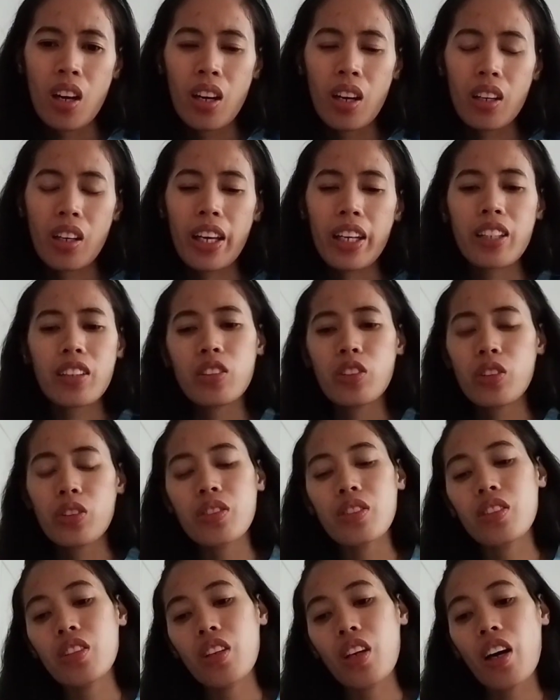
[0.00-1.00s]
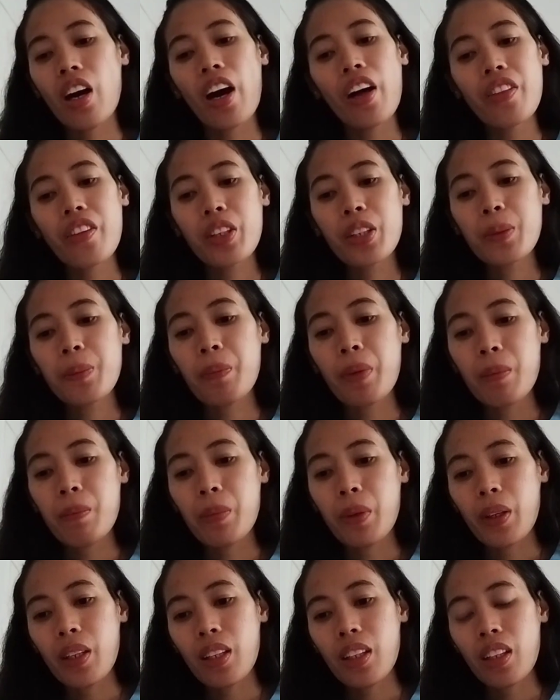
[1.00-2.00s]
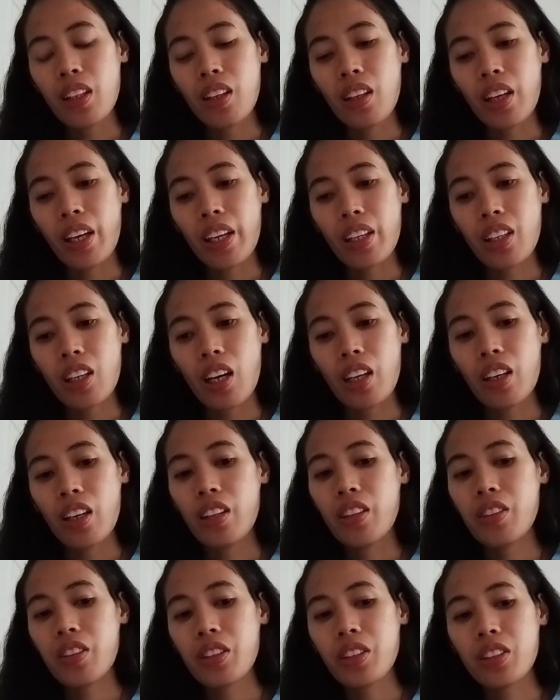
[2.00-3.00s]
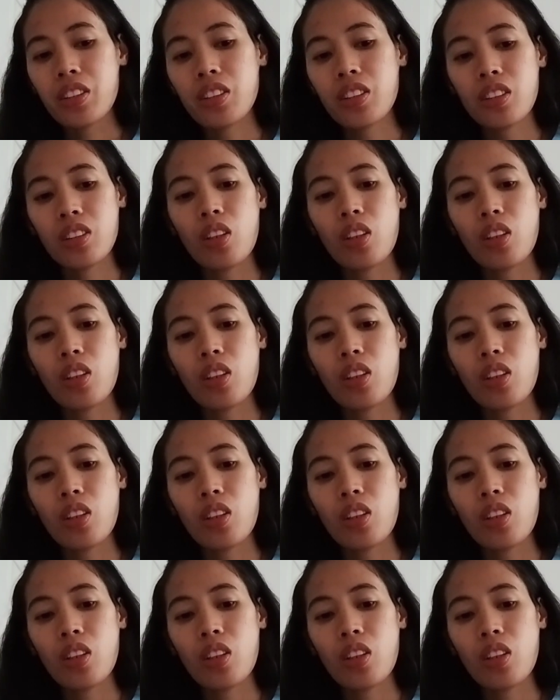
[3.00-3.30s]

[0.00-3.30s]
like other people, like others